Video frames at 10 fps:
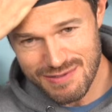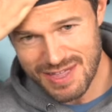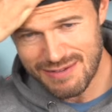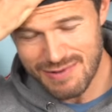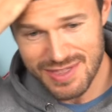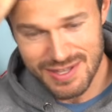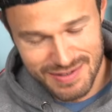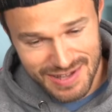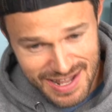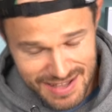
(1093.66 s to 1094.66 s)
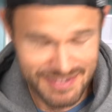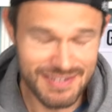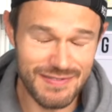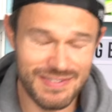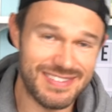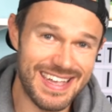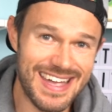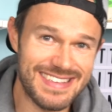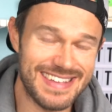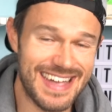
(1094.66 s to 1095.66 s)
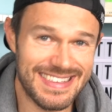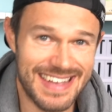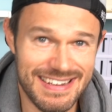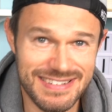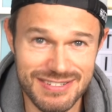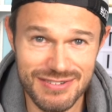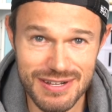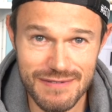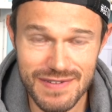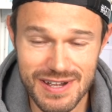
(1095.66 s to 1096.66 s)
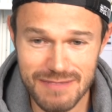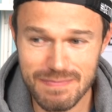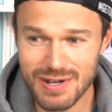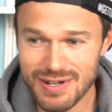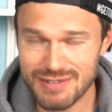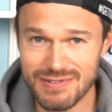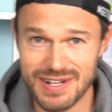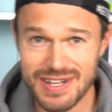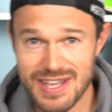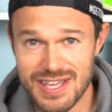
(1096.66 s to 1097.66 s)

think, whether you're scared to get down to try your first park run,